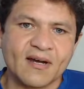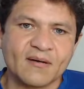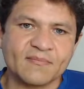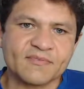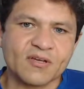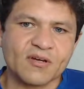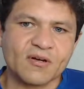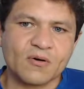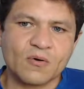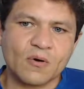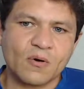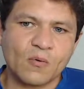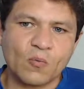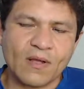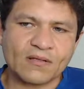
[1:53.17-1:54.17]
So
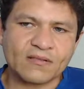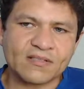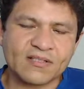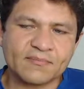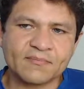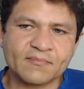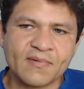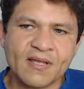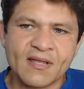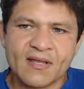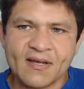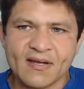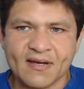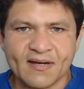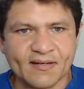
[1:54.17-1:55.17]
welcome.
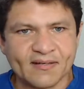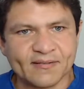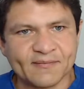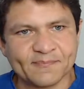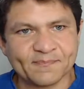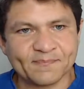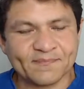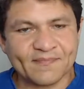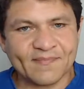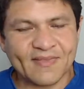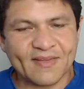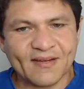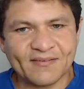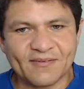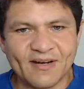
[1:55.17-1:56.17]
All
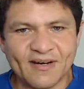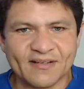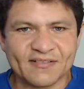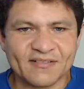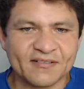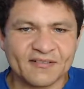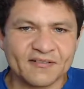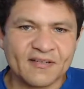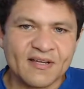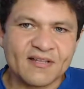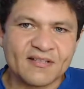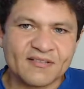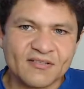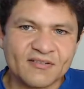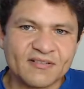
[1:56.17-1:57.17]
right, so
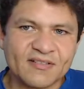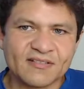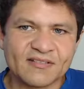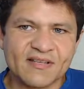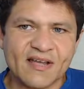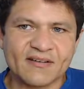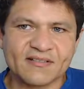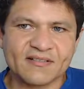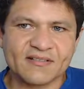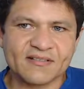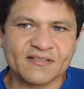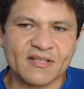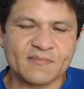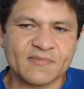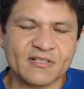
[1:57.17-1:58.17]
let's go and get down to the
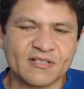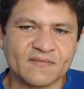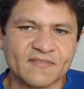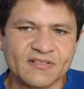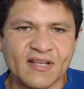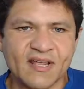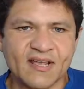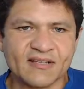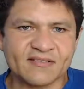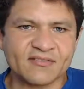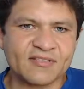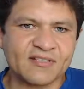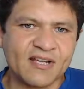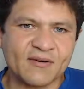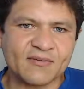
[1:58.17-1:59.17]
subject of today. So
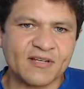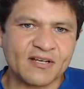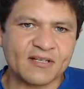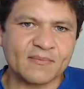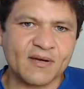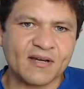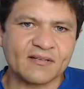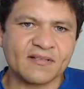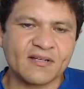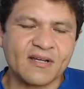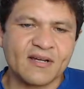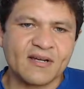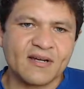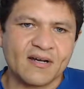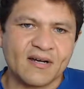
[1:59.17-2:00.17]
today we're talking about,
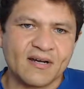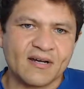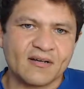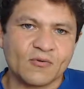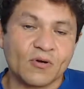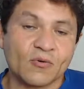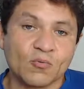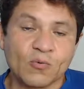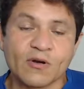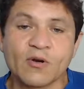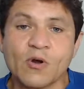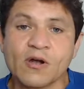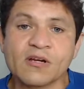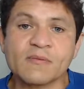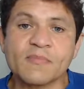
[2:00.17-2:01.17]
or we're
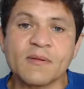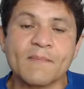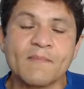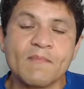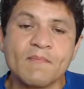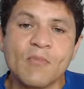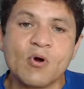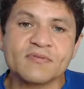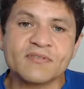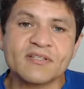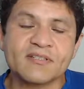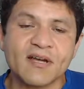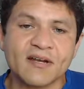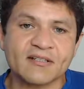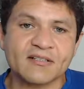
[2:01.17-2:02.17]
going to be mostly
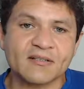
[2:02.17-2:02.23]
talking